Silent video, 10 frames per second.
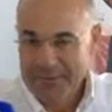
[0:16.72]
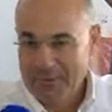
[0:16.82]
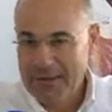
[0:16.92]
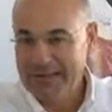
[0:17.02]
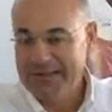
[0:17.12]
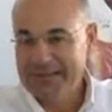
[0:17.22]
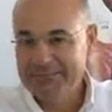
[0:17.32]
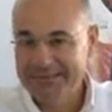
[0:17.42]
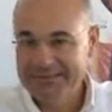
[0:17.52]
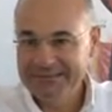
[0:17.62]
Well,
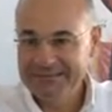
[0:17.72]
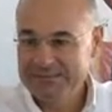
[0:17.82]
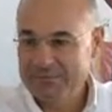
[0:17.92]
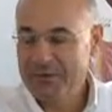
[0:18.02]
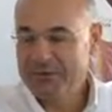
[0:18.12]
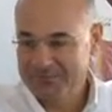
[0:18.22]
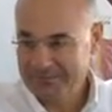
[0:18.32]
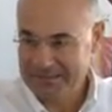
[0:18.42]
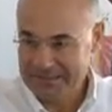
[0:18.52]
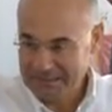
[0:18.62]
let me respond
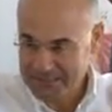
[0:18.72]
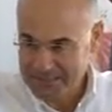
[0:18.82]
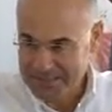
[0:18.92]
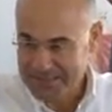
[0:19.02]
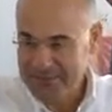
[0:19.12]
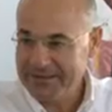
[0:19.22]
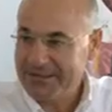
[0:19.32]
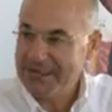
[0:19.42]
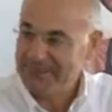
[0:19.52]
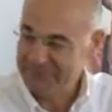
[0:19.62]

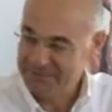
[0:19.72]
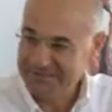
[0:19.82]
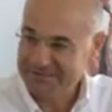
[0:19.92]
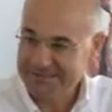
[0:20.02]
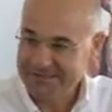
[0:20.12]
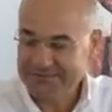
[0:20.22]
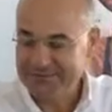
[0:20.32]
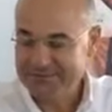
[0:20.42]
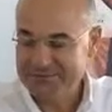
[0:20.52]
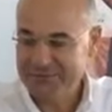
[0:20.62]
theoretically first in
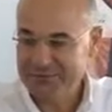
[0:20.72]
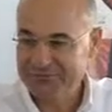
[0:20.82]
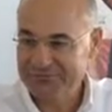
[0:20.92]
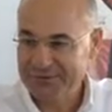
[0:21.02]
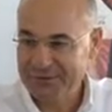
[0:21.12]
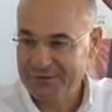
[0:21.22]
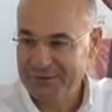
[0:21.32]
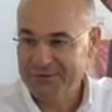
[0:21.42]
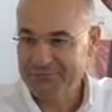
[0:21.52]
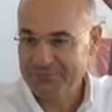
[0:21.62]
terms of
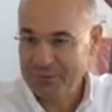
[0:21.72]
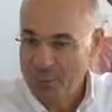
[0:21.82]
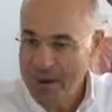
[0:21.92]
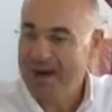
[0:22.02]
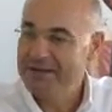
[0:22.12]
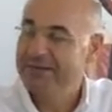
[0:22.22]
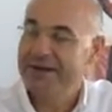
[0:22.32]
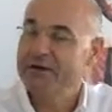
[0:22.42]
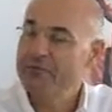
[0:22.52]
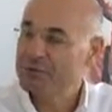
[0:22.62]
why there
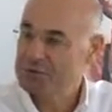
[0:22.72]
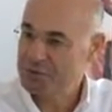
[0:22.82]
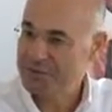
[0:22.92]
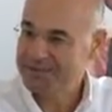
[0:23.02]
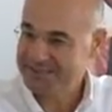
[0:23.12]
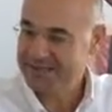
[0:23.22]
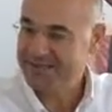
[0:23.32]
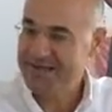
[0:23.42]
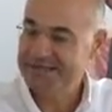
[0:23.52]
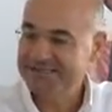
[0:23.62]
are opportunities in
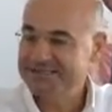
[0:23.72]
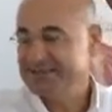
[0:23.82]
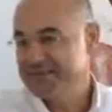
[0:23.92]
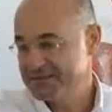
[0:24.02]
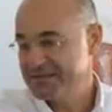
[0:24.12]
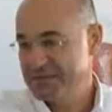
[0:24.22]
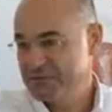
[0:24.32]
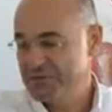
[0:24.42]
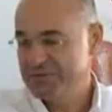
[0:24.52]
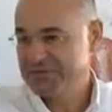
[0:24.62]
crisis, and then tell
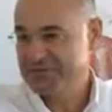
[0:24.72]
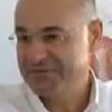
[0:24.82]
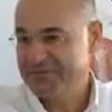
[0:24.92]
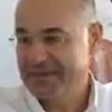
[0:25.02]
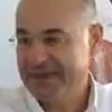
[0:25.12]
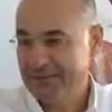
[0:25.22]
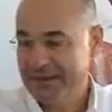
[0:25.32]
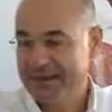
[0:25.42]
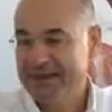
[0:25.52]
you more specifically where.